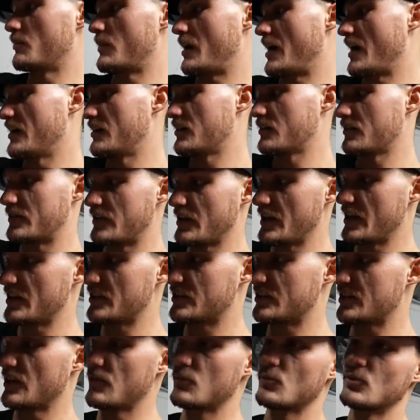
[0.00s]
minor
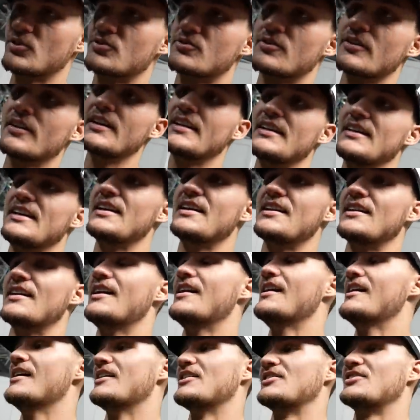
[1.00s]
things that was really needed.
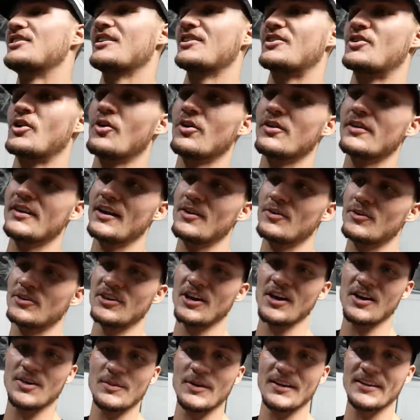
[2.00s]
Cole and I were
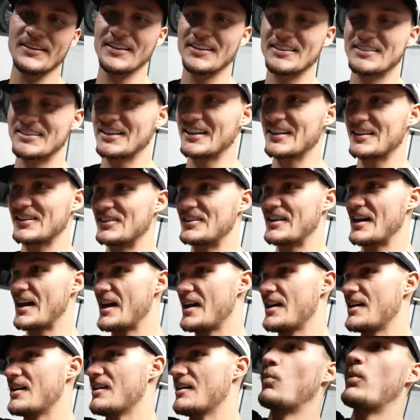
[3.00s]
talking about this the other
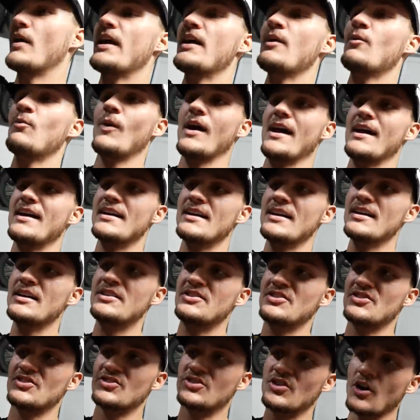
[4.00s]
day. We waited
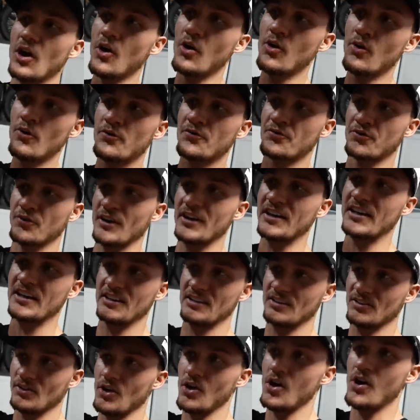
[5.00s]
so
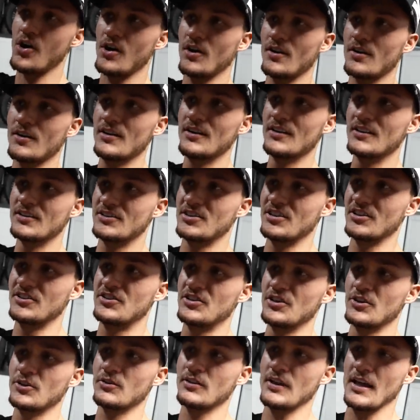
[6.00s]
freaking long to
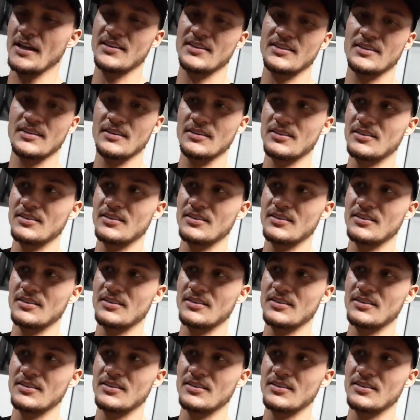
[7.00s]
do like